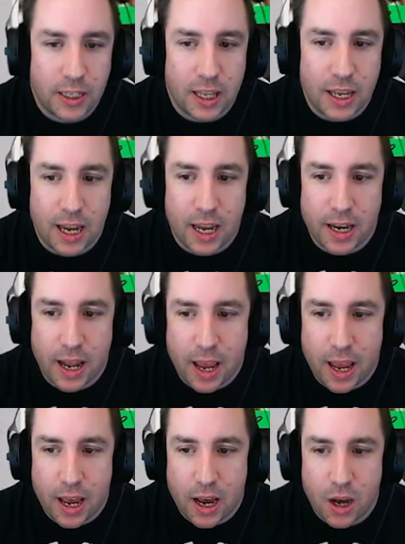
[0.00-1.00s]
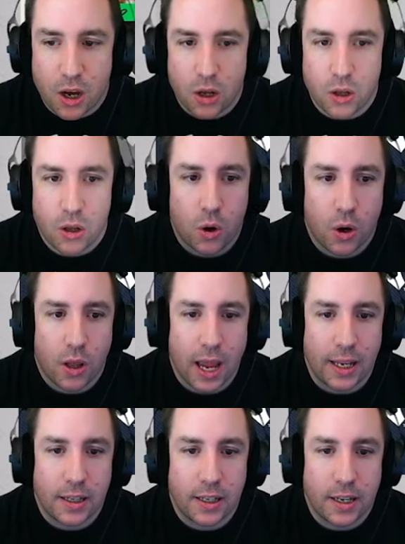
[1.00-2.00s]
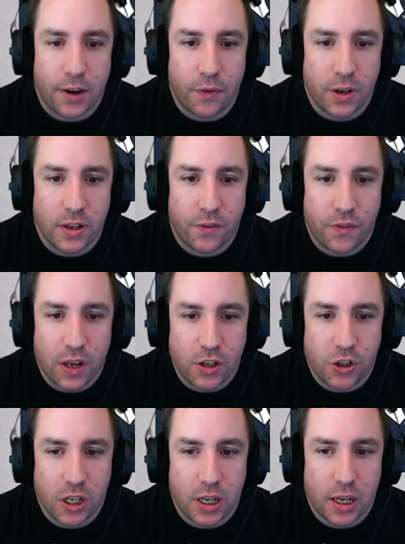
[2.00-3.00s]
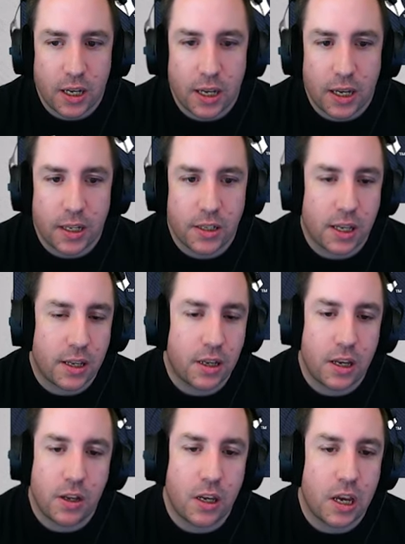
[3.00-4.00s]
the N L or like the different divisions. It, it,